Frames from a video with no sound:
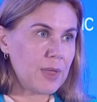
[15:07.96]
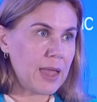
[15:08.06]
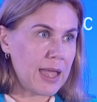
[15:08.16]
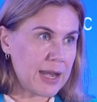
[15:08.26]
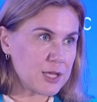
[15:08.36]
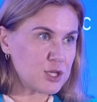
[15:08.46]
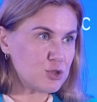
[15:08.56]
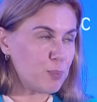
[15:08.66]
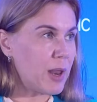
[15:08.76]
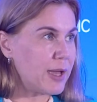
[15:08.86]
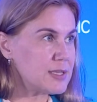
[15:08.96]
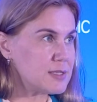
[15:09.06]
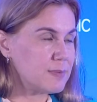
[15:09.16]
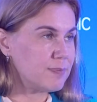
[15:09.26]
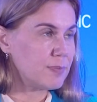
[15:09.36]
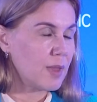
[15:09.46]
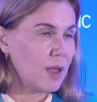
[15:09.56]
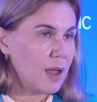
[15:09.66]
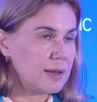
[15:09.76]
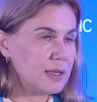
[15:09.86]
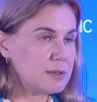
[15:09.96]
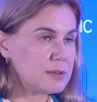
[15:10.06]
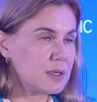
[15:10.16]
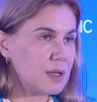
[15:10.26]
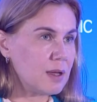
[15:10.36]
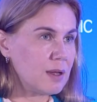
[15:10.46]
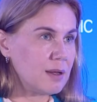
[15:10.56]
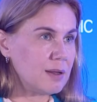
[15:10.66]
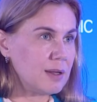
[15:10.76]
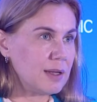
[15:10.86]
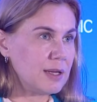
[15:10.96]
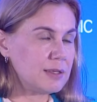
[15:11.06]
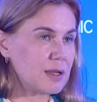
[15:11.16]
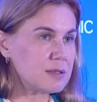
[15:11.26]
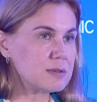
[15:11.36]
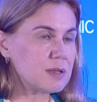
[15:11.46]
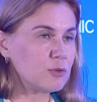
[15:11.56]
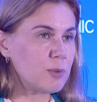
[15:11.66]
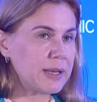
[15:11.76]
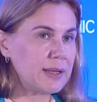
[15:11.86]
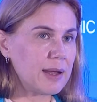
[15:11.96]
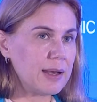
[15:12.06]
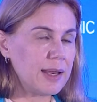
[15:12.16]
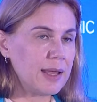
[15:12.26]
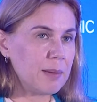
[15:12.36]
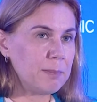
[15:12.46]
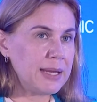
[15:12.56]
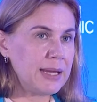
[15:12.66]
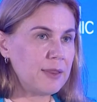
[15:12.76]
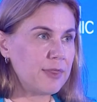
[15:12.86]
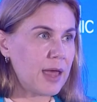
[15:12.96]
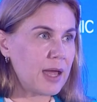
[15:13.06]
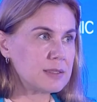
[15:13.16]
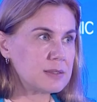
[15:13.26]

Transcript: energy supplies, and it doesn't automatically mean that